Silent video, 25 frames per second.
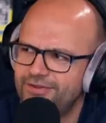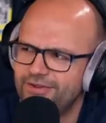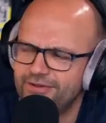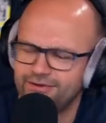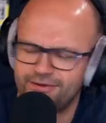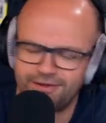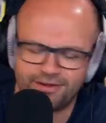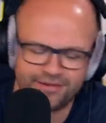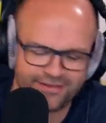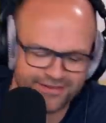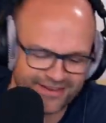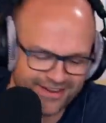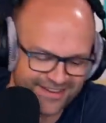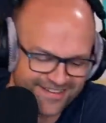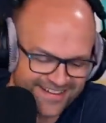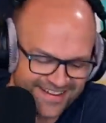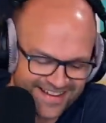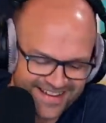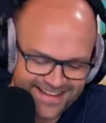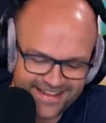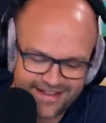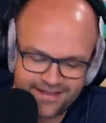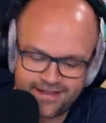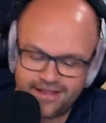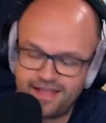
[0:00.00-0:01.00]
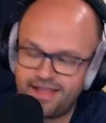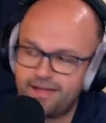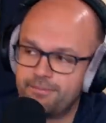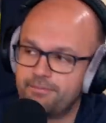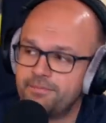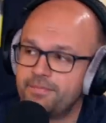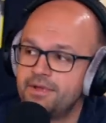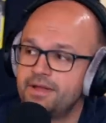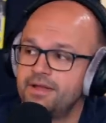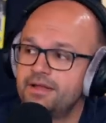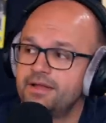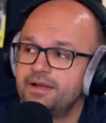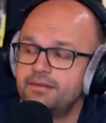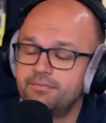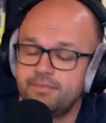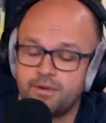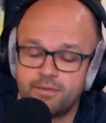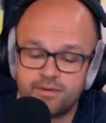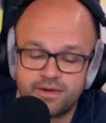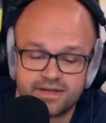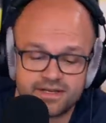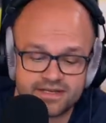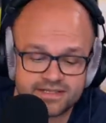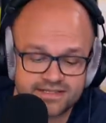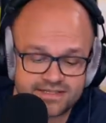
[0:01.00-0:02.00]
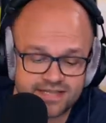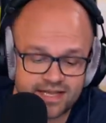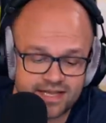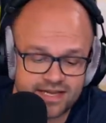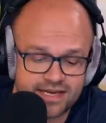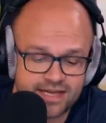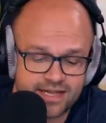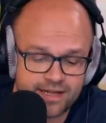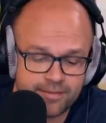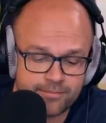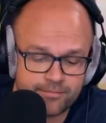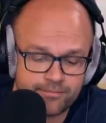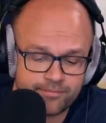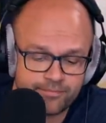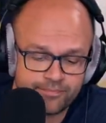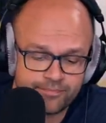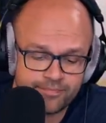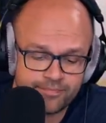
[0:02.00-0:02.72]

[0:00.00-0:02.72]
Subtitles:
Gnonto. Him. We were going to sign him.